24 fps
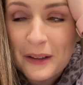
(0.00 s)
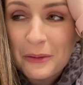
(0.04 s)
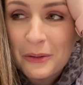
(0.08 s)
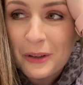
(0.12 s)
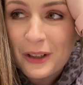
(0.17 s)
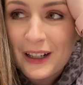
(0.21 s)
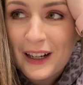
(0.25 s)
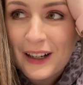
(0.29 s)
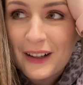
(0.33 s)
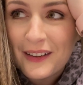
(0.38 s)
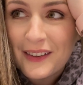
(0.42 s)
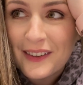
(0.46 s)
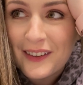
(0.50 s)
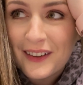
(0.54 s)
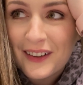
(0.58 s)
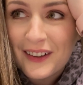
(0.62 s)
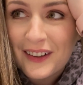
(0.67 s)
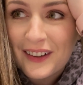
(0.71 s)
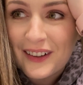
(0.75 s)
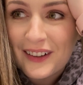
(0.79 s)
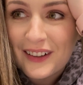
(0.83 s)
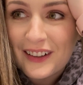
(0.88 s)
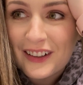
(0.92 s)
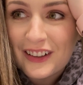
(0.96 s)
workouts are
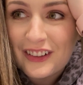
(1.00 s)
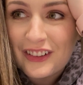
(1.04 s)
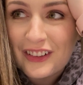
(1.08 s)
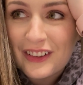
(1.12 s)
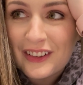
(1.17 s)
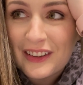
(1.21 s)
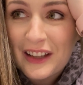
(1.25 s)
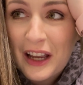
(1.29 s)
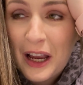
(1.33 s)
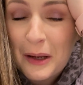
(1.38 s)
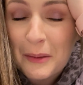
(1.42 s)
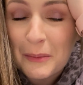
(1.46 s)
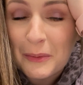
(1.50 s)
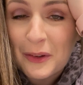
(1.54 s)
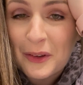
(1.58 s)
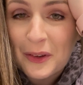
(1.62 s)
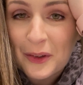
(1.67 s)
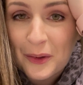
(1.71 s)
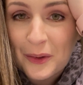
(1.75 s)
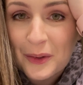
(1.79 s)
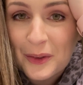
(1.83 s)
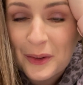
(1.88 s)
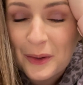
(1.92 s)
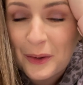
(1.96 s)
good. It's just, I'm
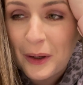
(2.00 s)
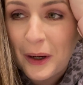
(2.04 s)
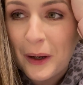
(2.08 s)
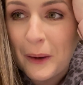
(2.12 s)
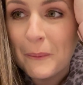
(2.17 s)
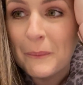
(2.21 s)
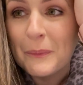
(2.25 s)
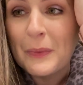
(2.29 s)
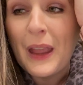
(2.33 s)
so sore.